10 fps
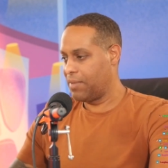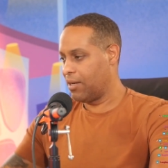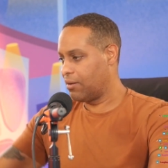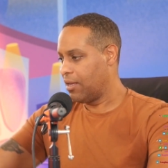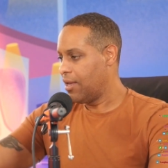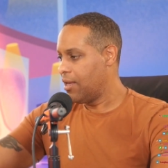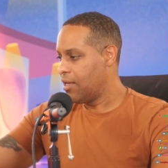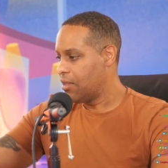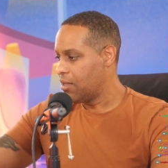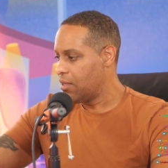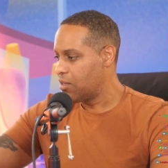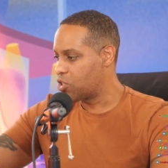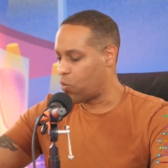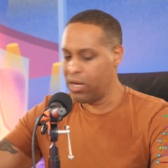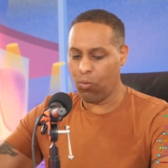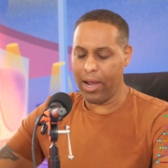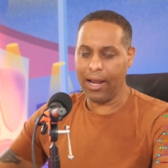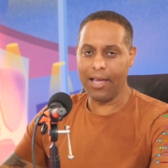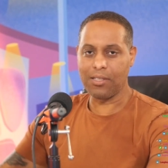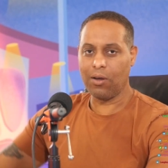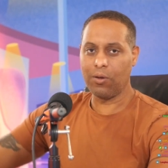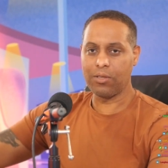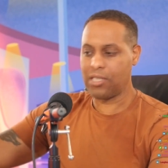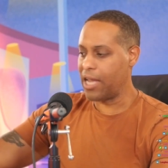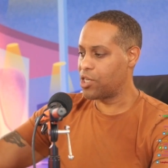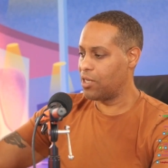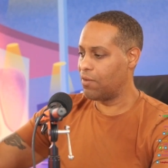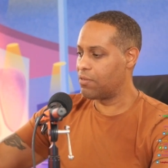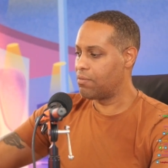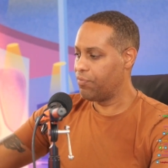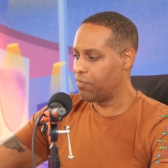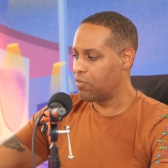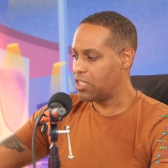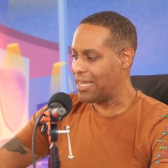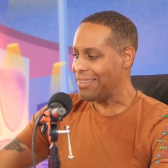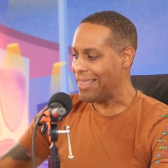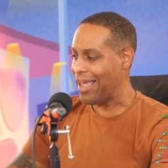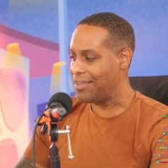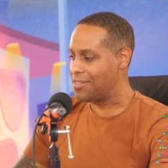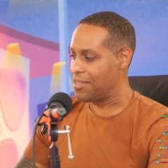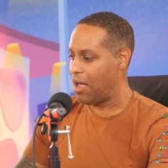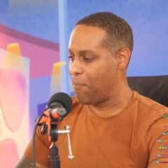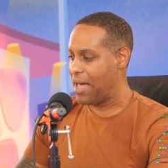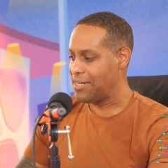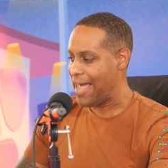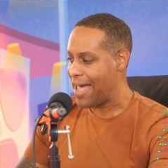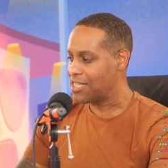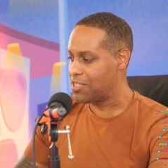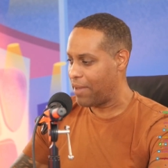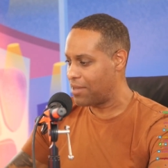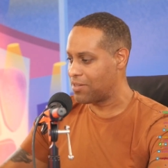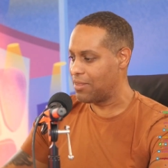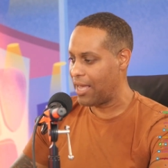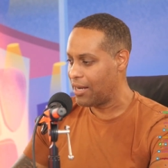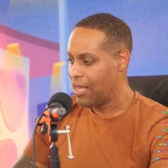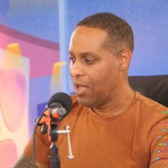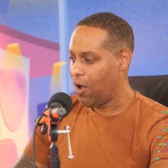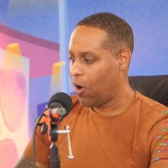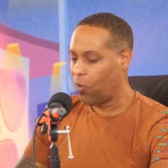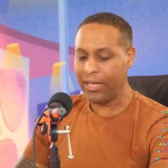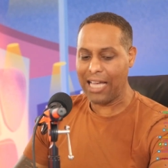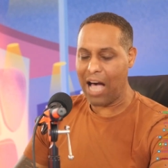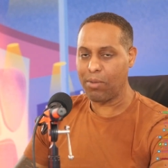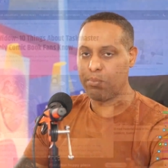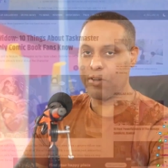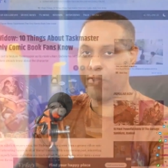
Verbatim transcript: I mean, Screen Rant has a whole section of 10 things about Taskmaster that only comic